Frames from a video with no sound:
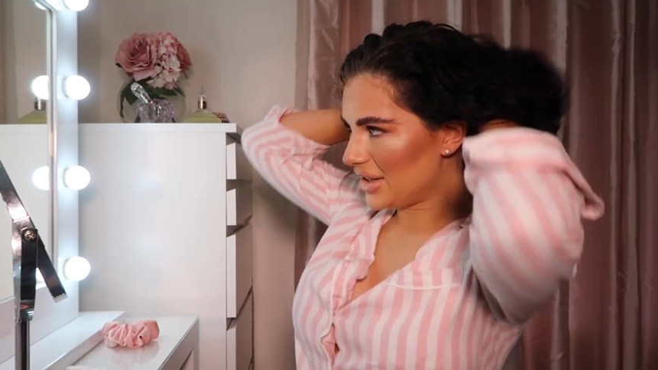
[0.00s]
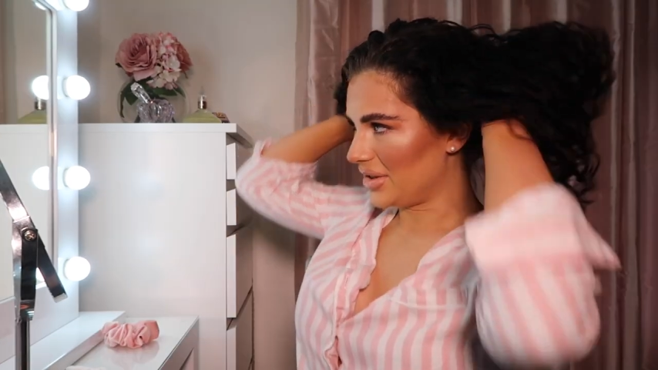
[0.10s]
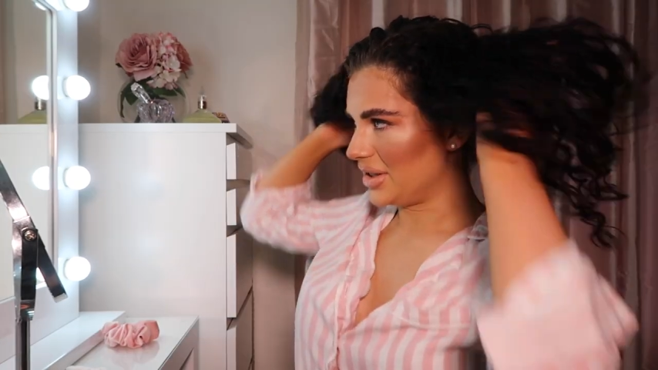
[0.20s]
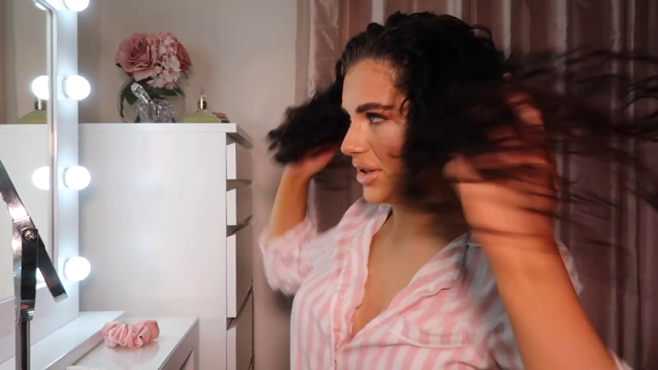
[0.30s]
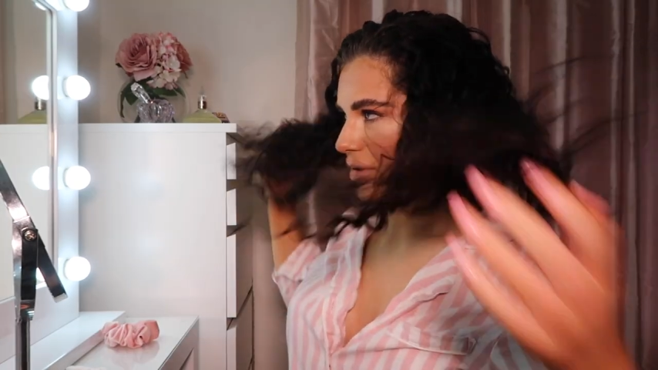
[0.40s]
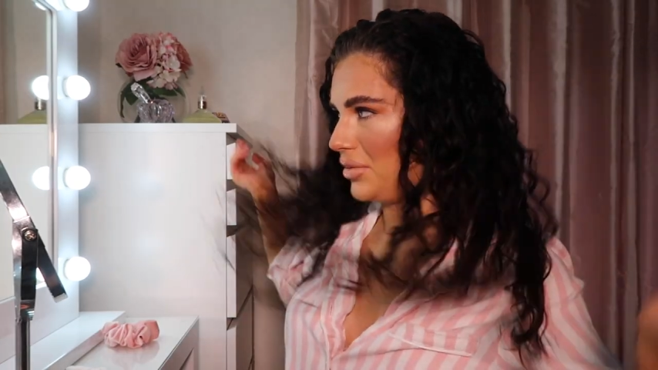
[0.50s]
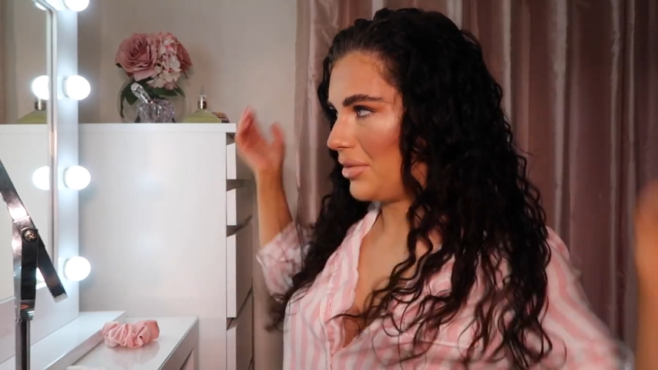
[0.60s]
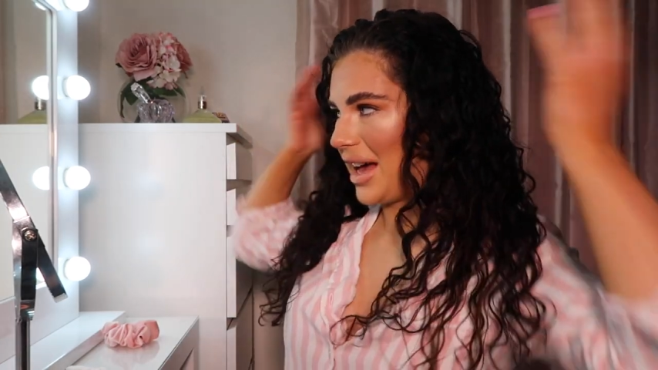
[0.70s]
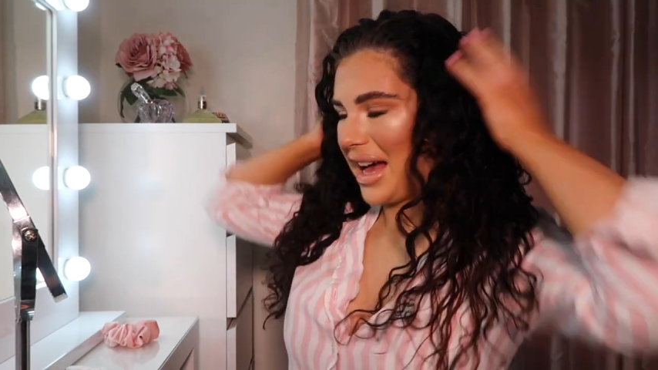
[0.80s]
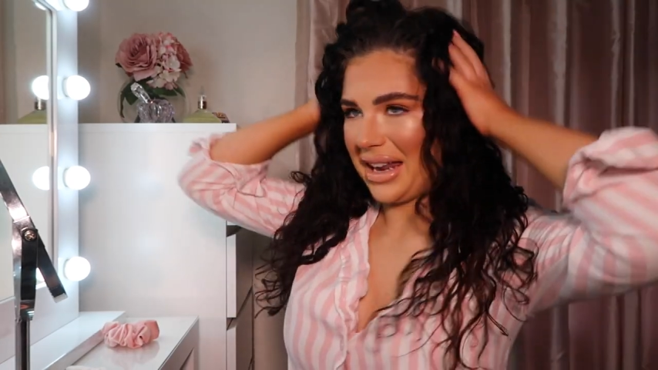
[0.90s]
gonna do
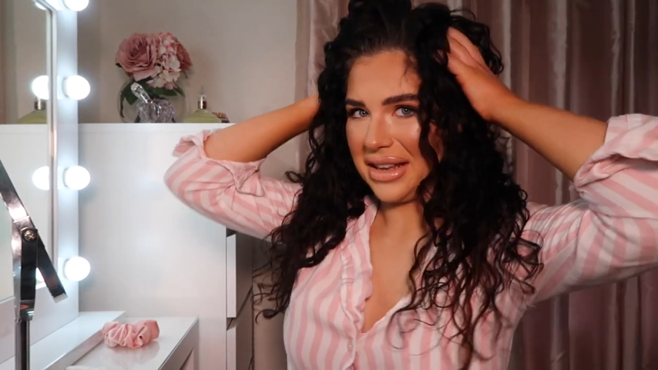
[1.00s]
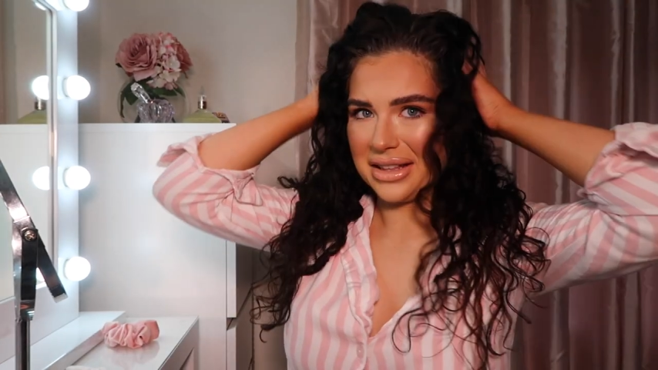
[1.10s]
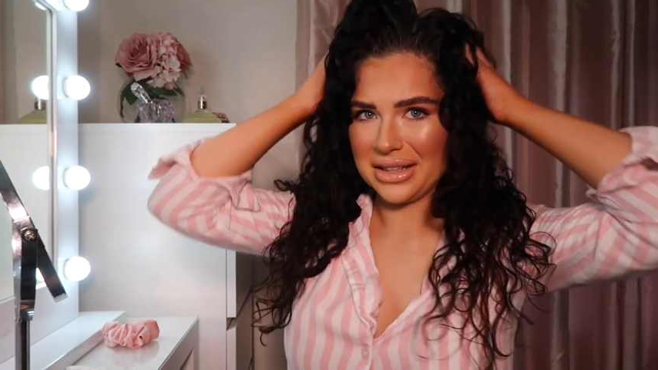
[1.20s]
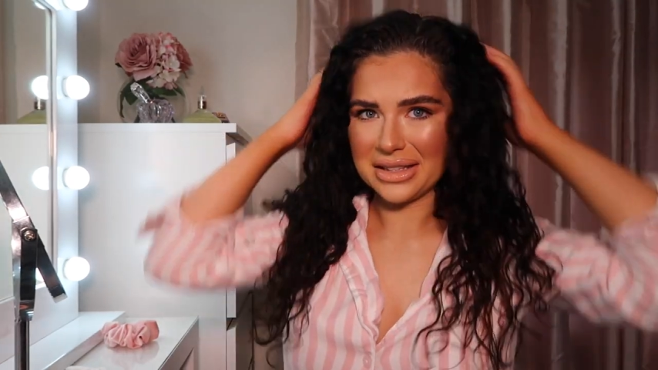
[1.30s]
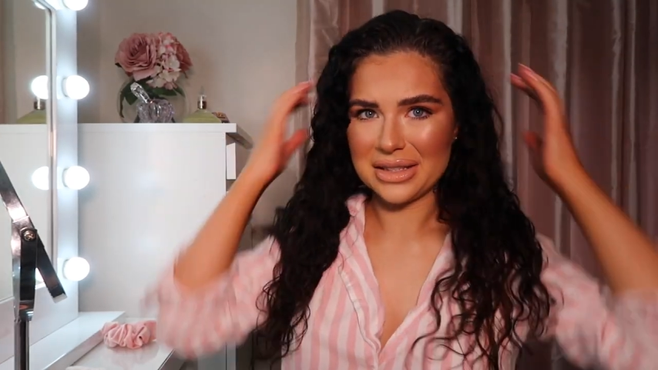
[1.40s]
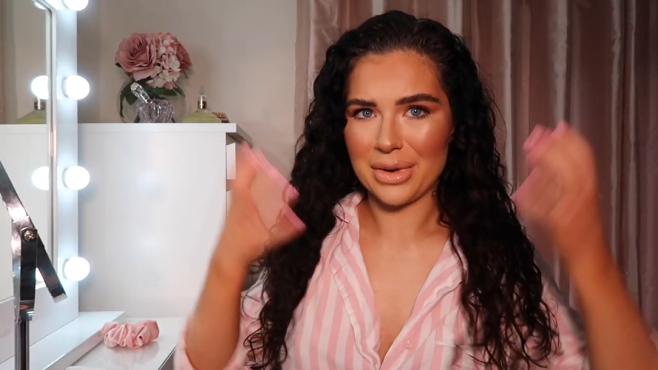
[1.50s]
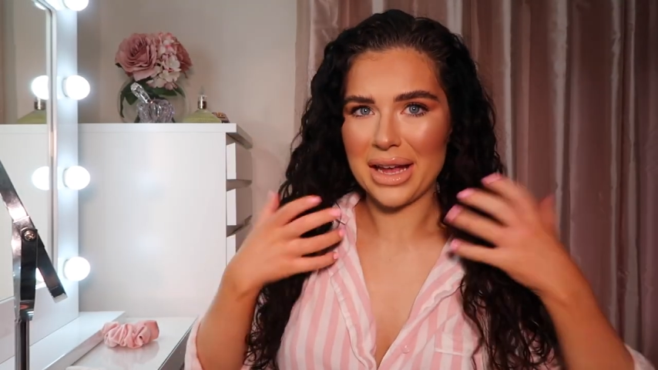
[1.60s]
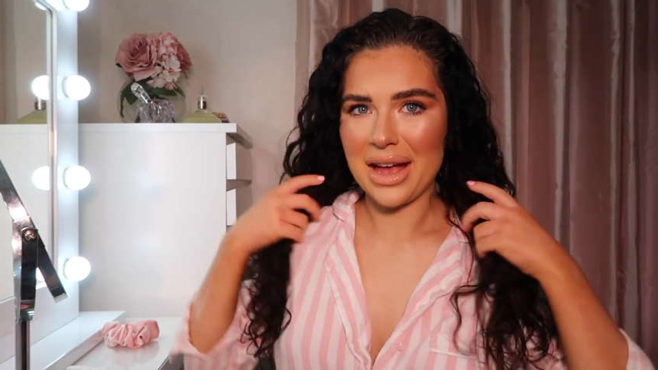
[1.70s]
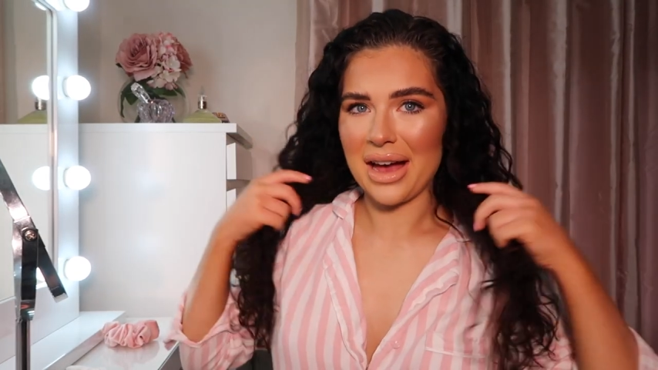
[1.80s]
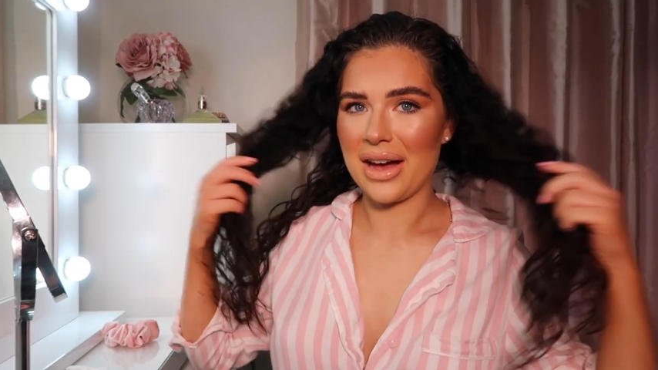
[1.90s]
anything to my
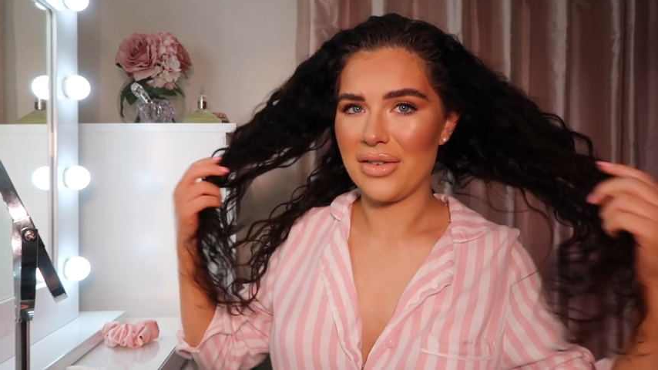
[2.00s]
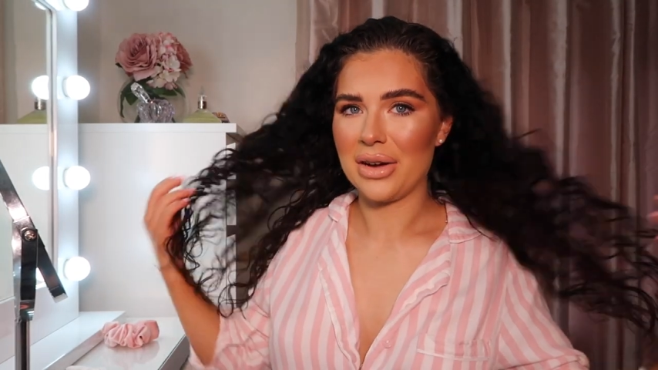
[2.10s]
hair.